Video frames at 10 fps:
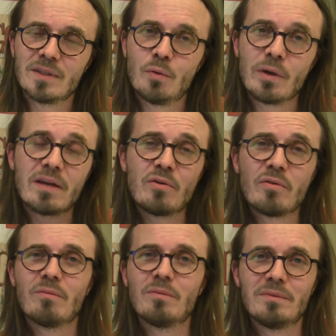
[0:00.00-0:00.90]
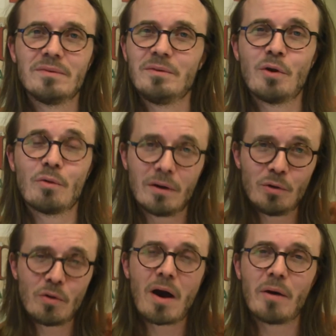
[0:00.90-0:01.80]
We can, you
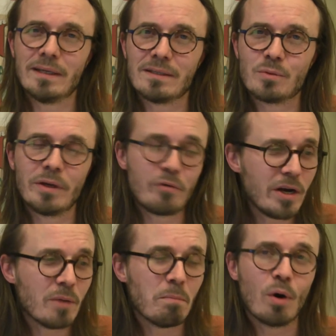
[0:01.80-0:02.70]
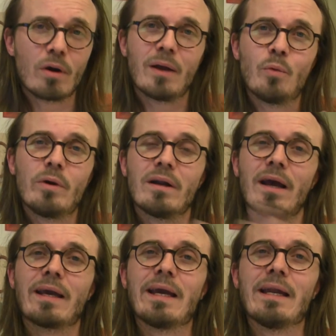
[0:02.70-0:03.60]
know how it is. We read a book and we're
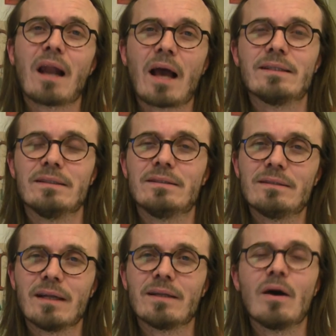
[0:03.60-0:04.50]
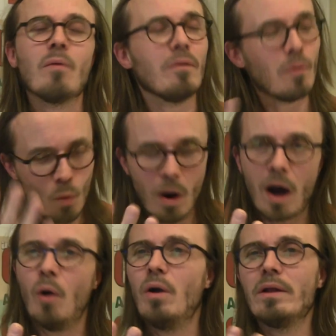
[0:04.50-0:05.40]
like enlightened, like,
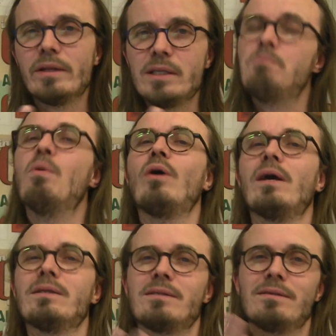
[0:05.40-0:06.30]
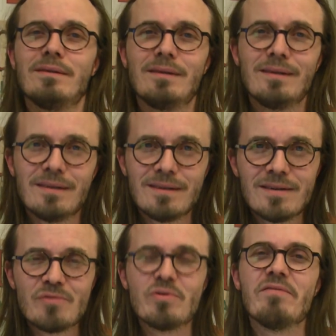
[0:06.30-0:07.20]
wow, this book has
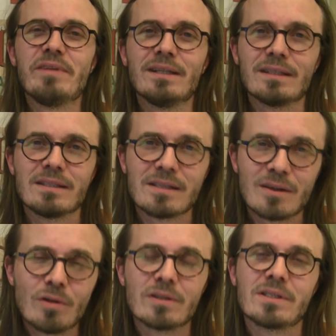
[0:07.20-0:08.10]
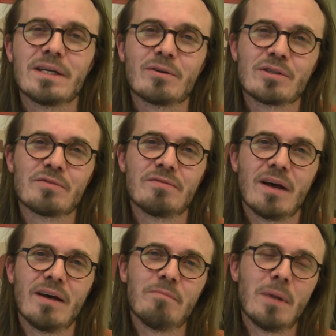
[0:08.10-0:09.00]
revealed all the secrets of life.